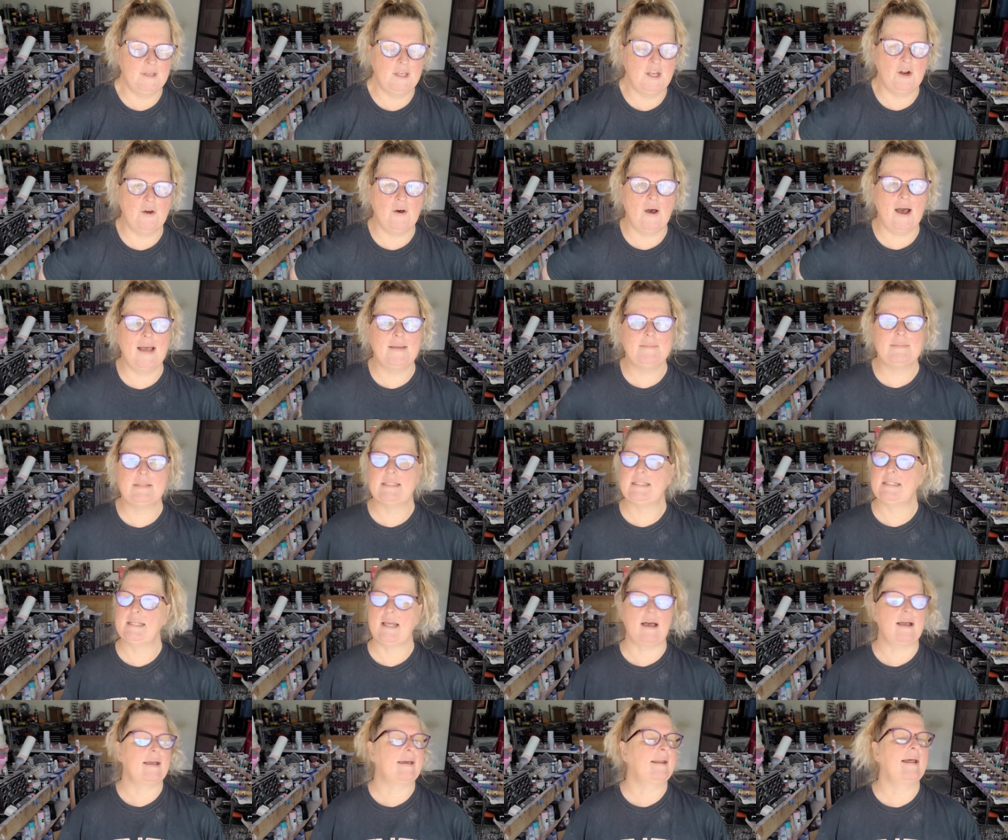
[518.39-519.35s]
you know, I'm
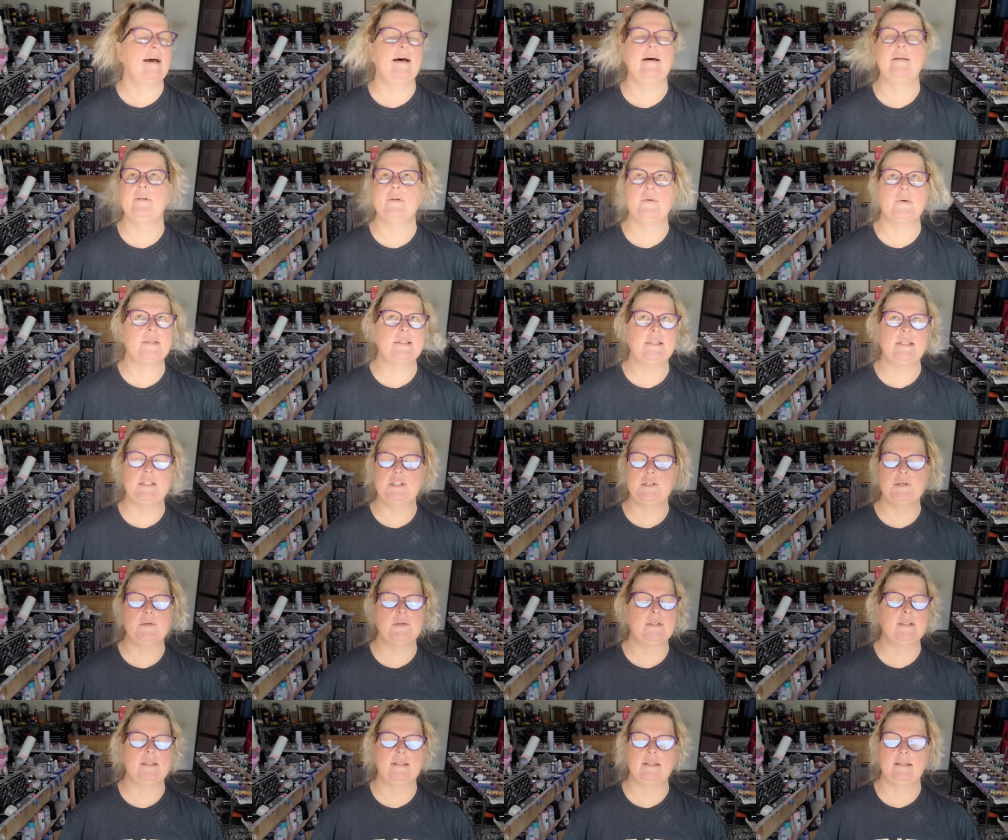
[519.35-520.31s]
stuck and I don't know what to
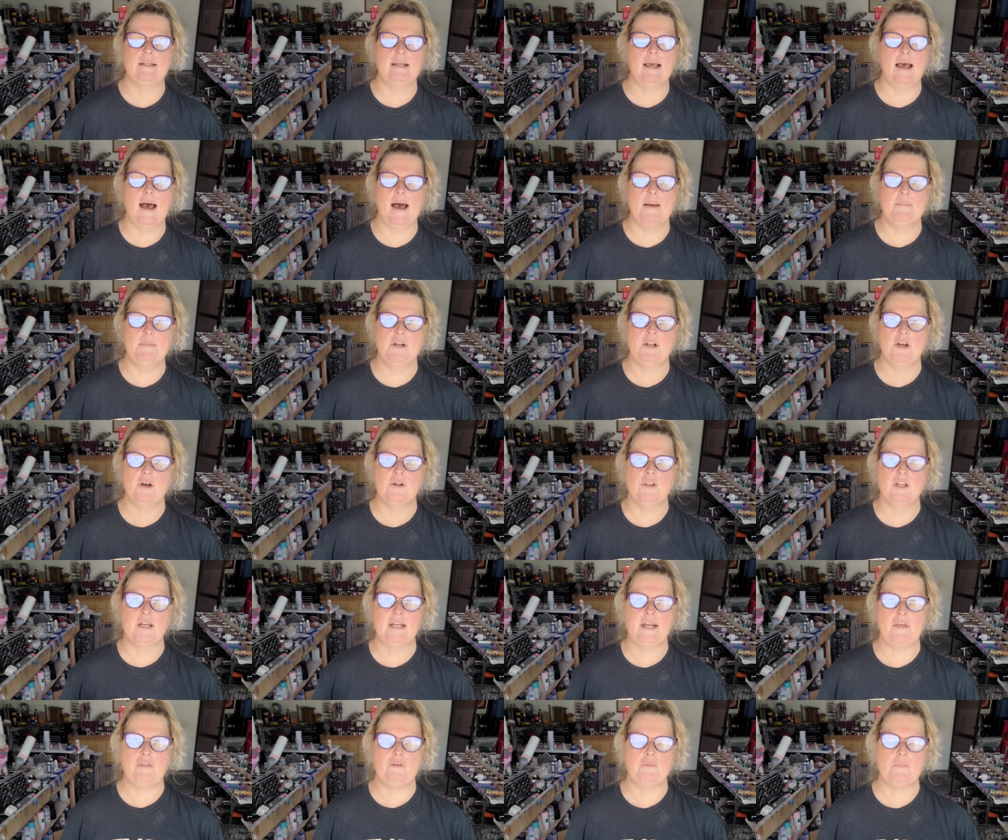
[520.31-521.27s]
do and I'm going to go
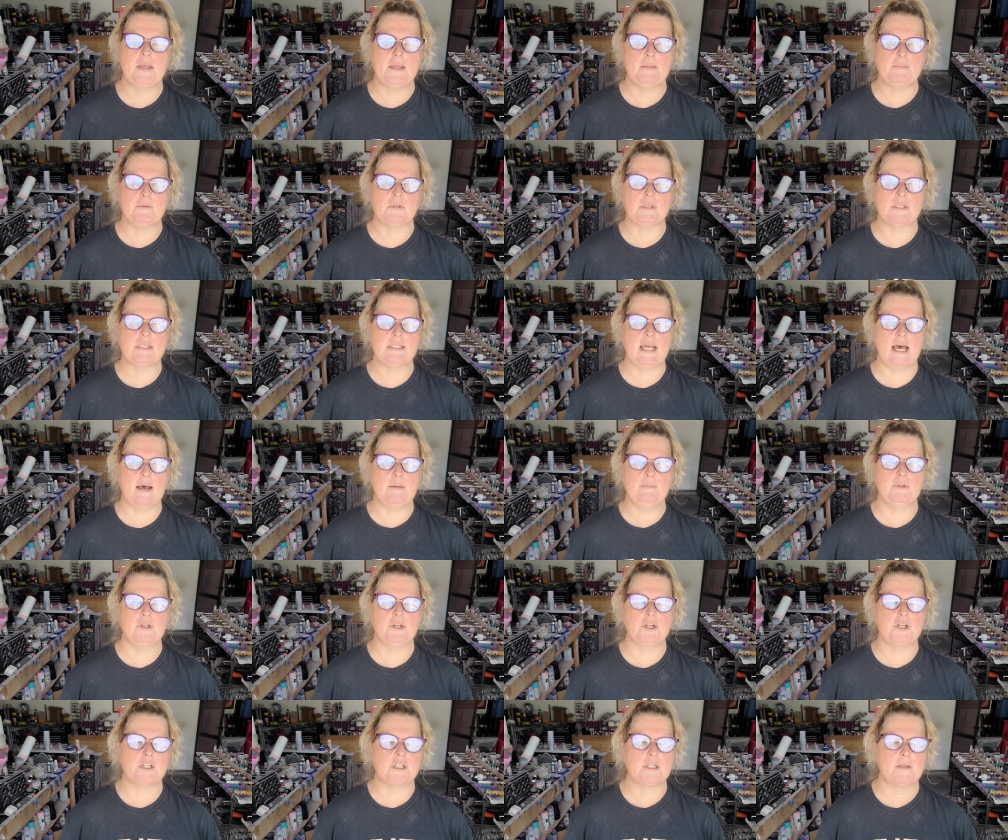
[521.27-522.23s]
look at other people's
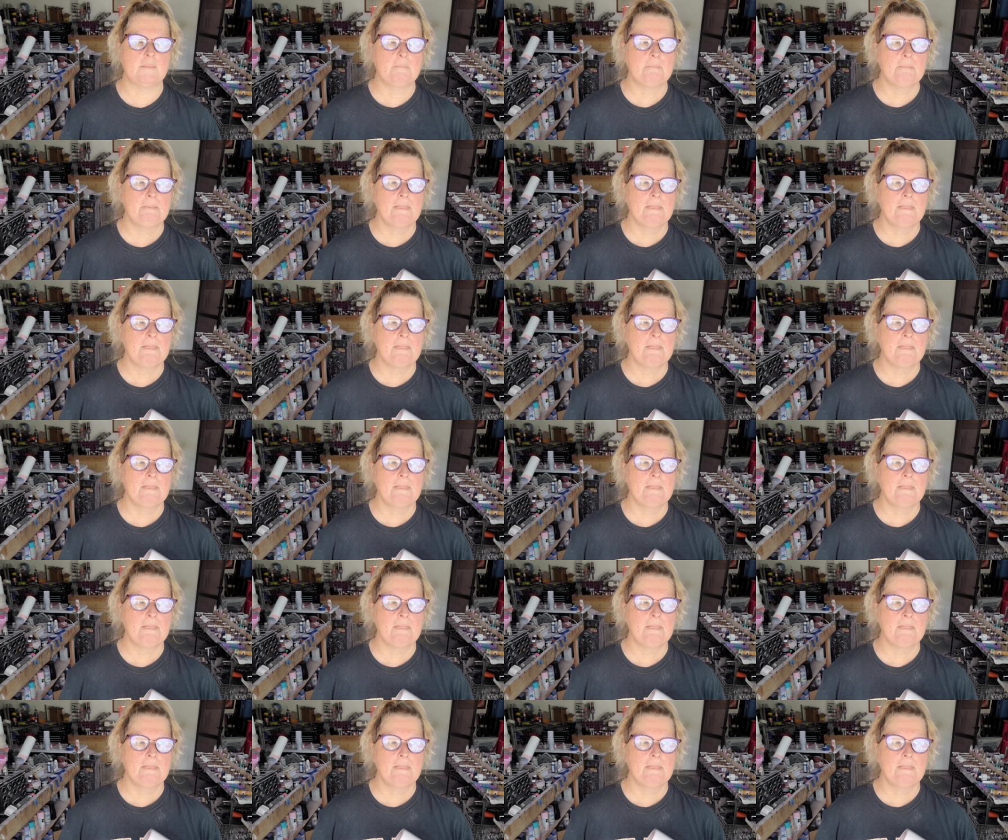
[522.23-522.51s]
tumblers,